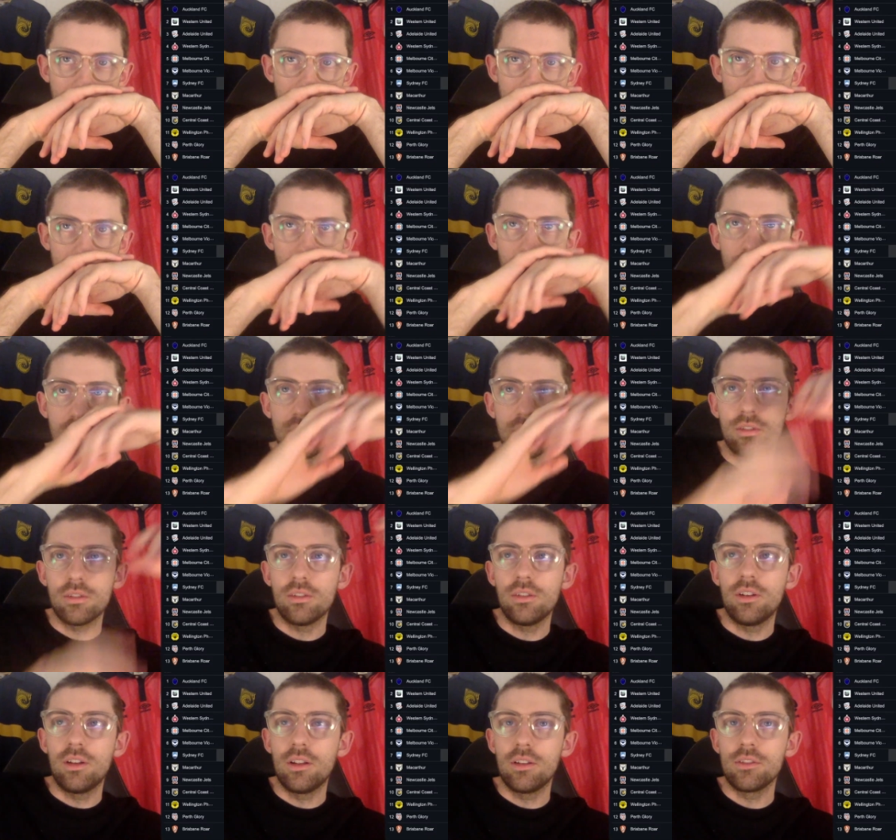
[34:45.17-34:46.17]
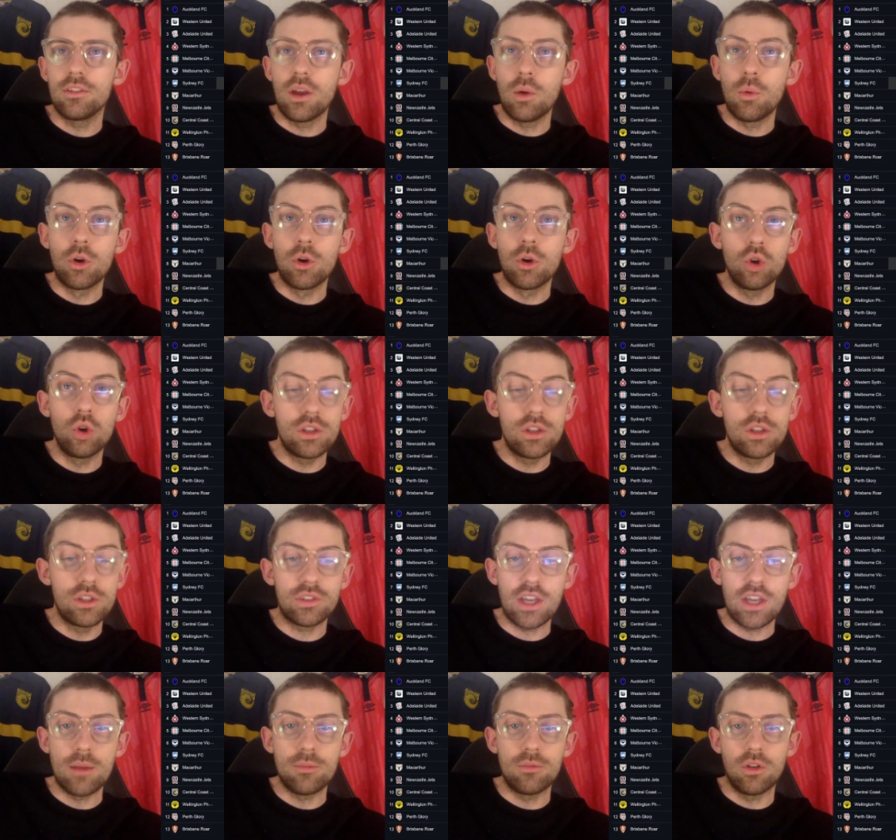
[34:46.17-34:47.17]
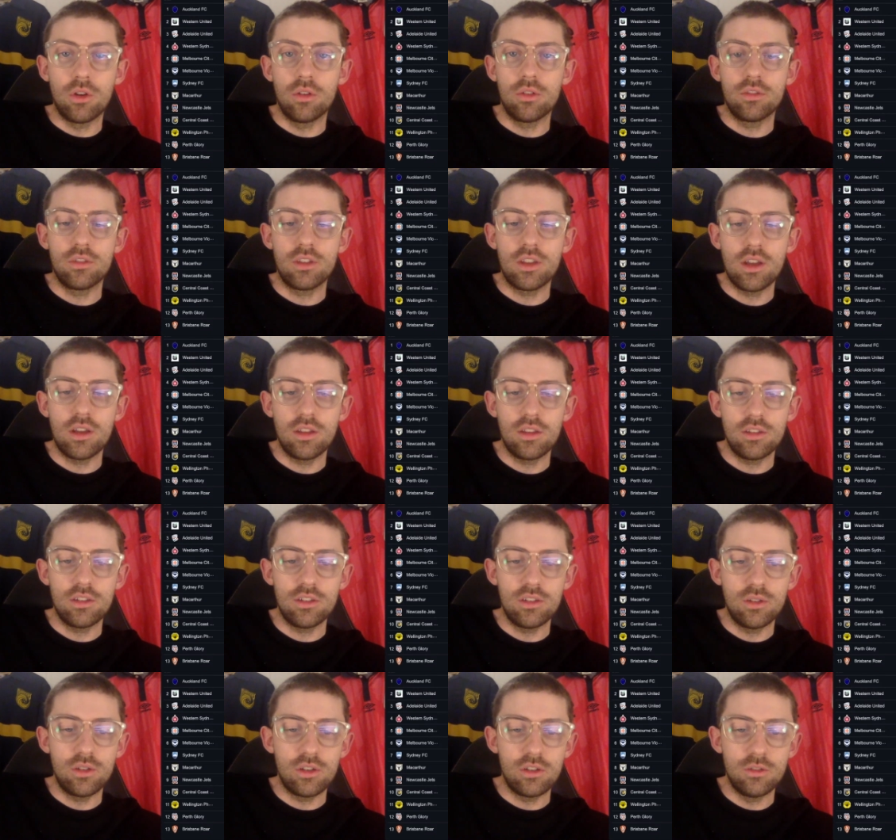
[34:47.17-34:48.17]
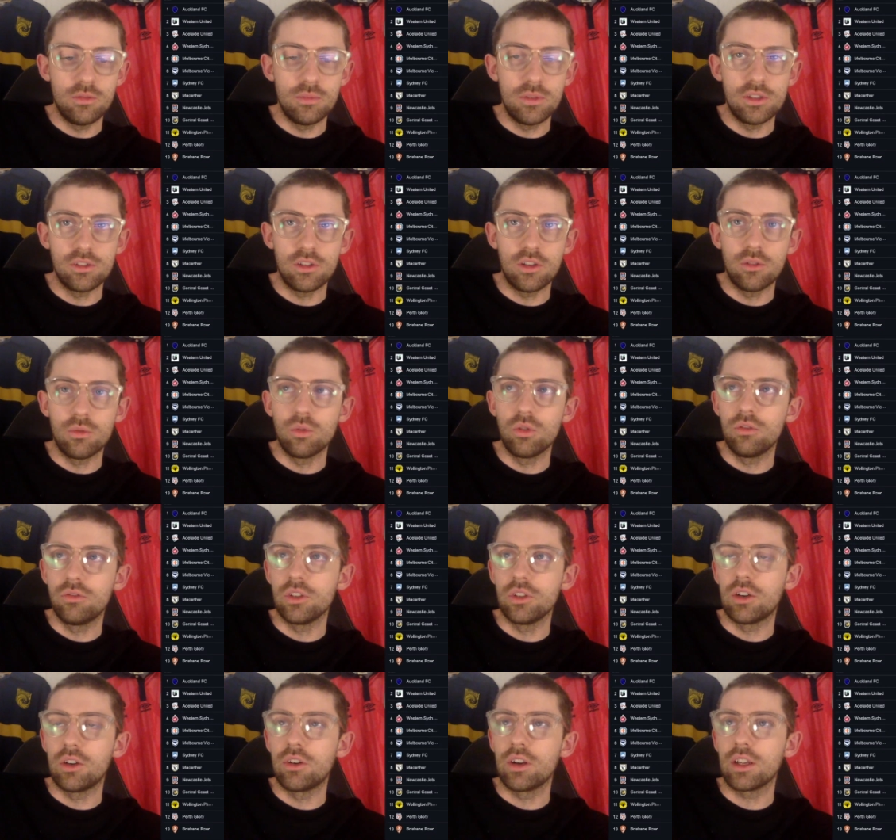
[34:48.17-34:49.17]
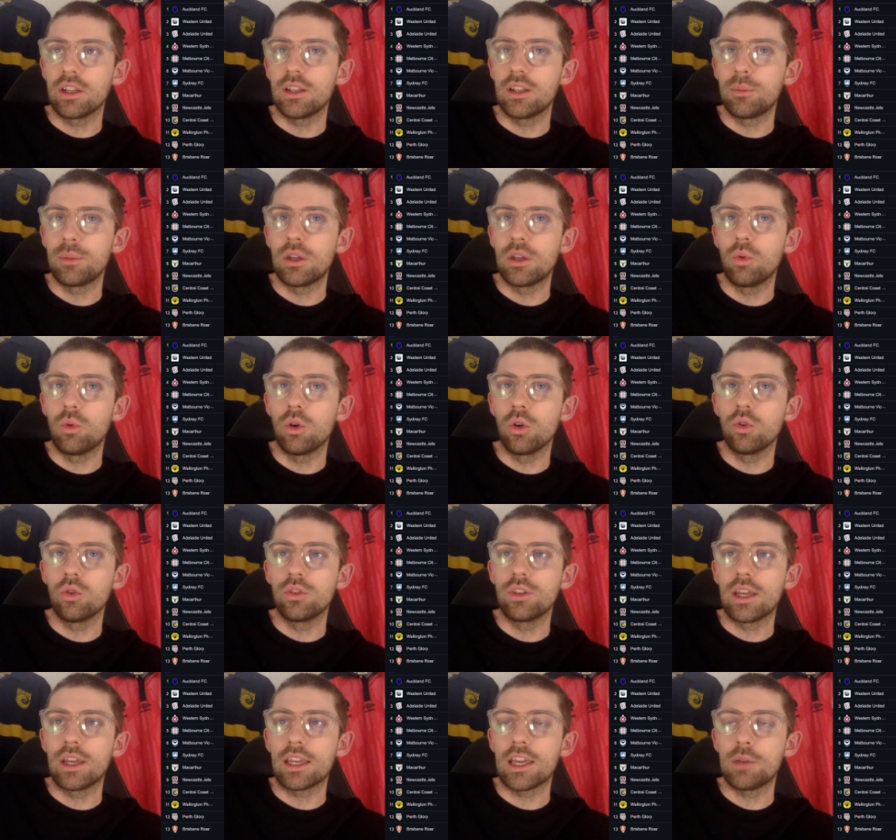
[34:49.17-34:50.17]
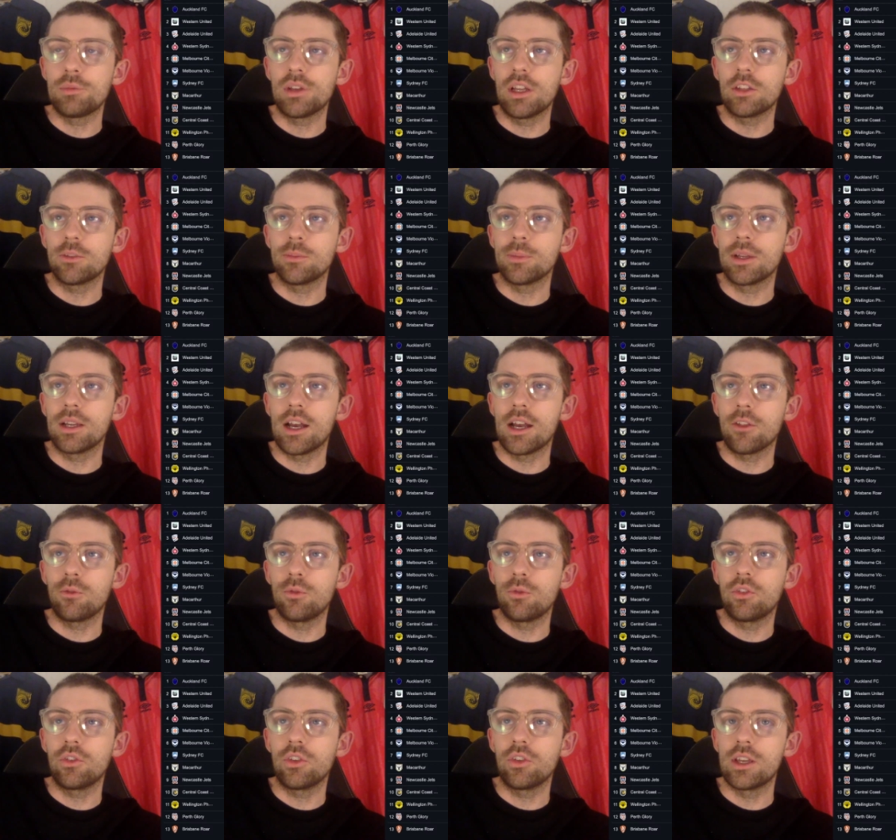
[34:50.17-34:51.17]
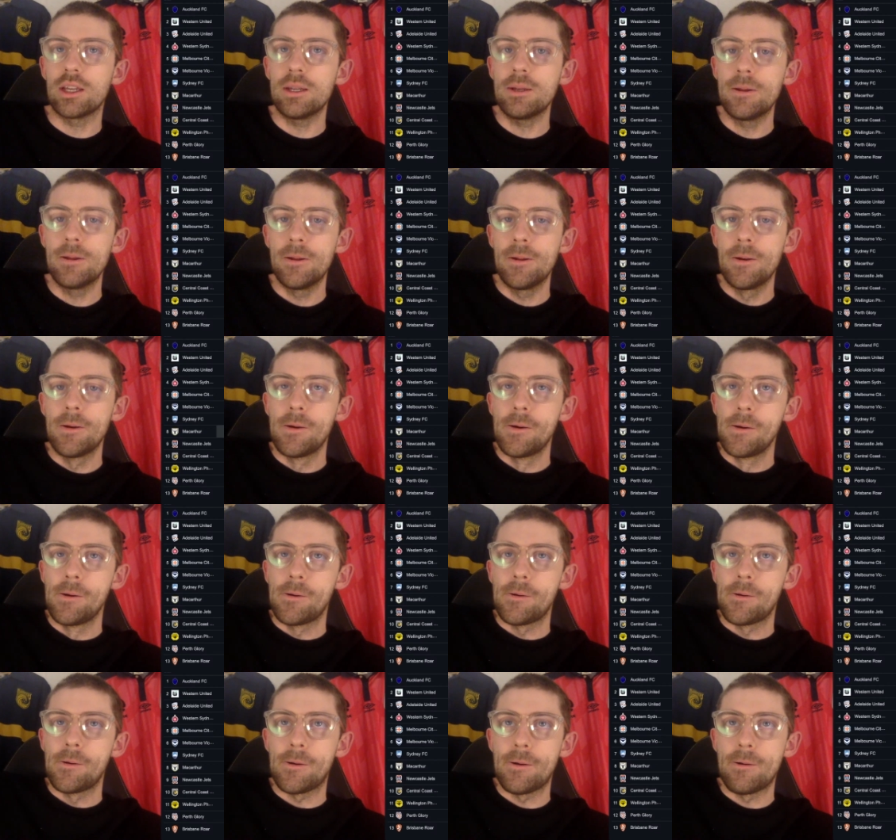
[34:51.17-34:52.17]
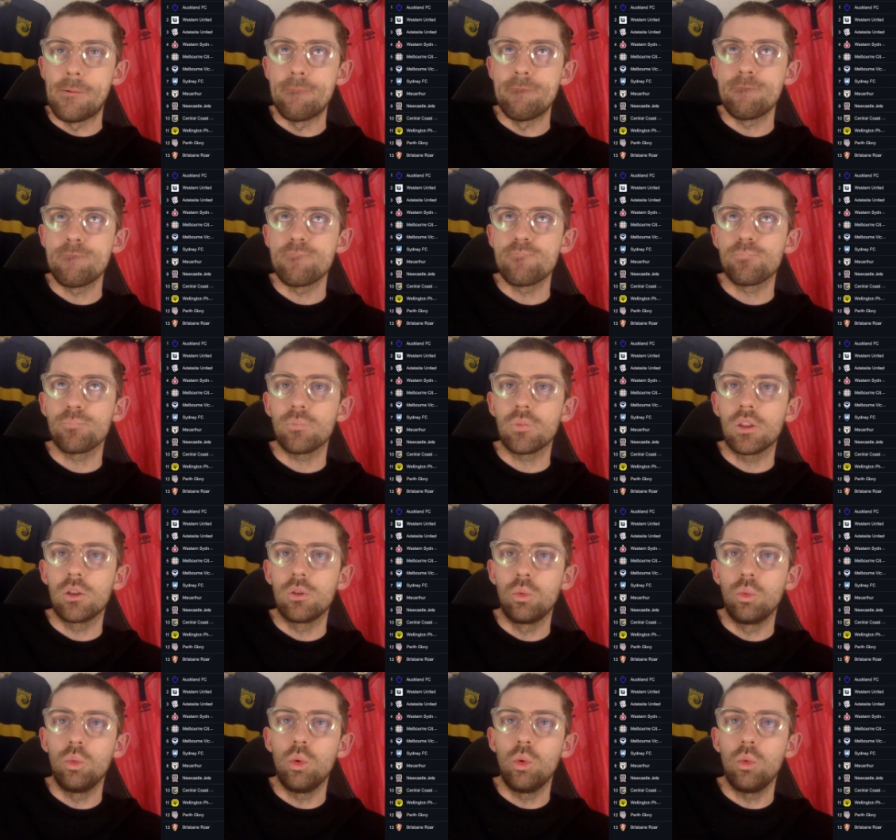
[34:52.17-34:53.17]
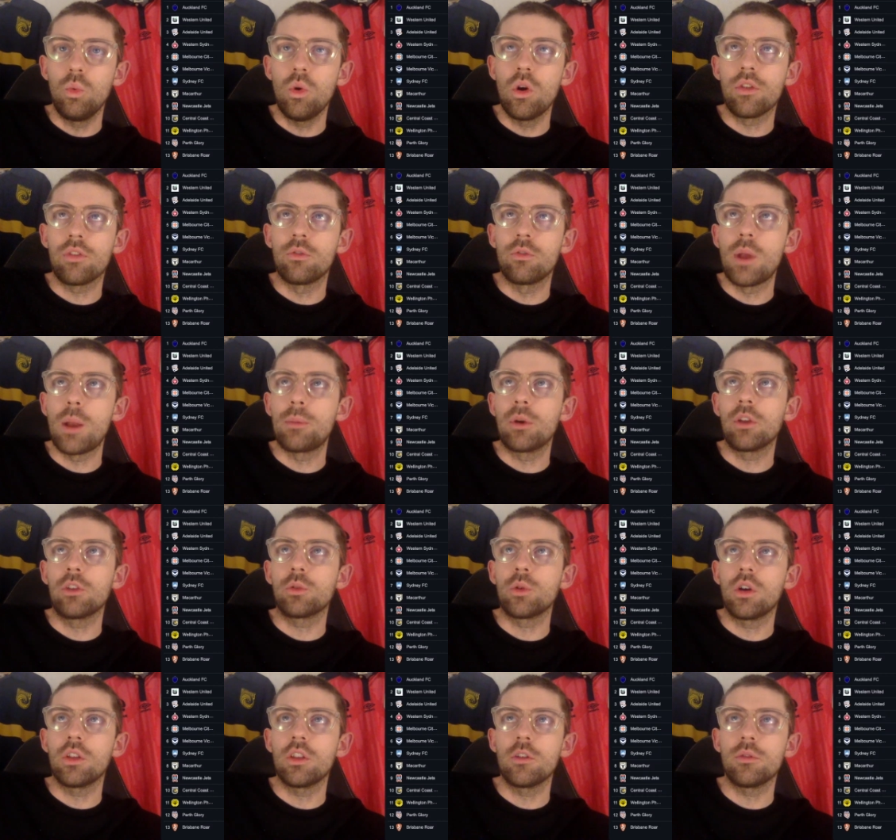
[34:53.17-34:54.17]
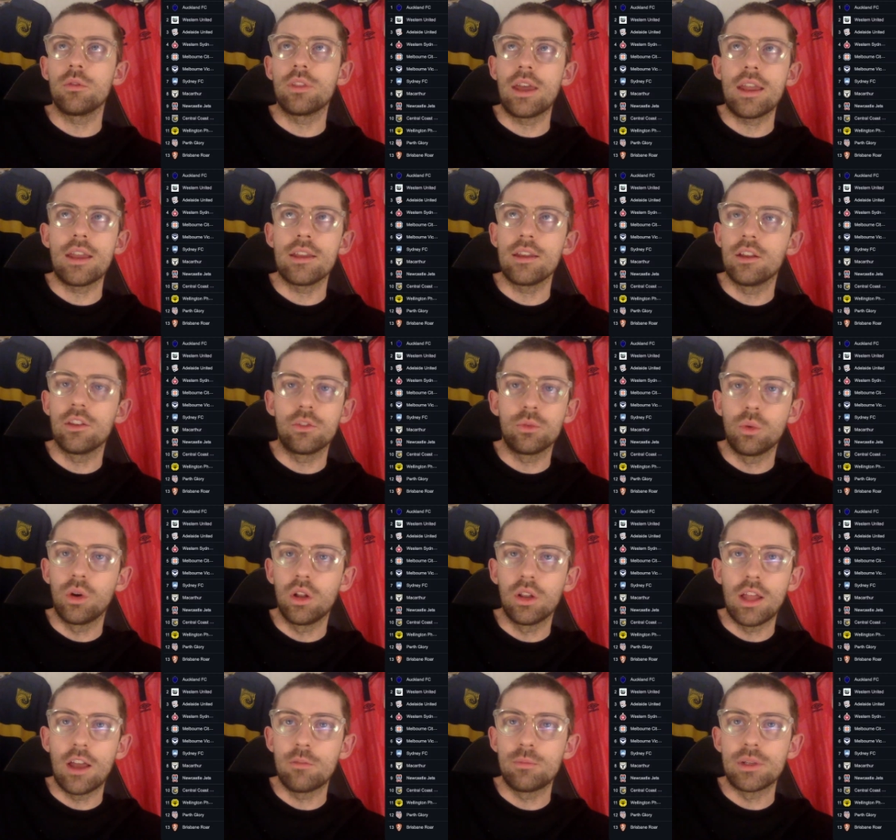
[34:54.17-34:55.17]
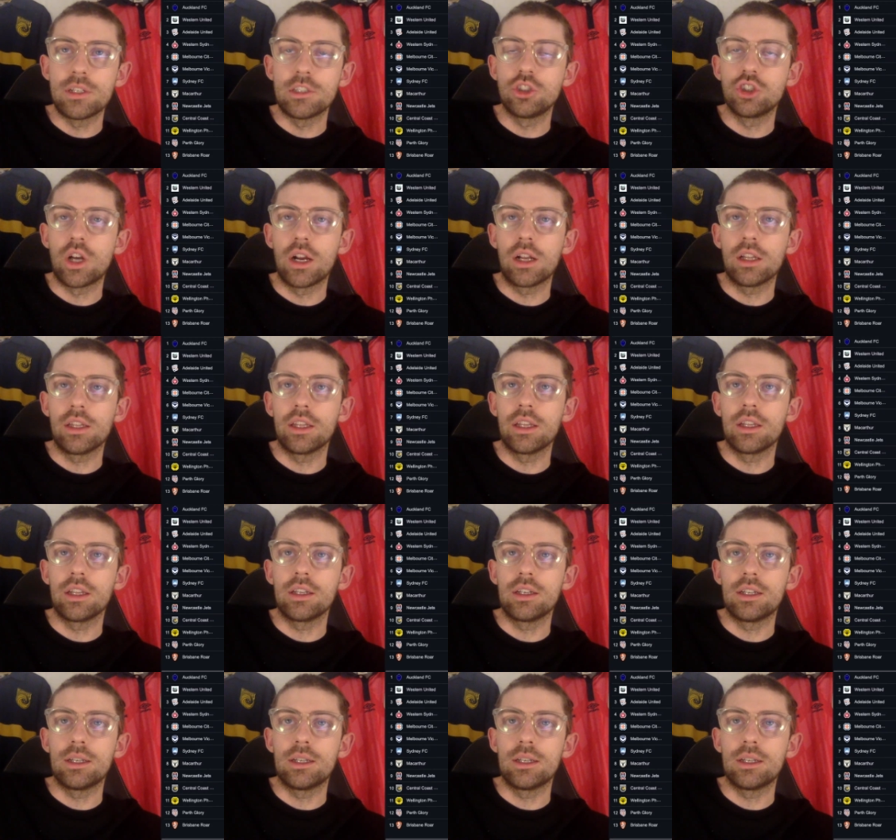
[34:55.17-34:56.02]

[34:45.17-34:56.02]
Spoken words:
Look, they were good in this game, though. You've got to admit, though, Wolfie, I reckon. They were good in that game against Macarthur FC. Worth remembering as well that they as well have been juggling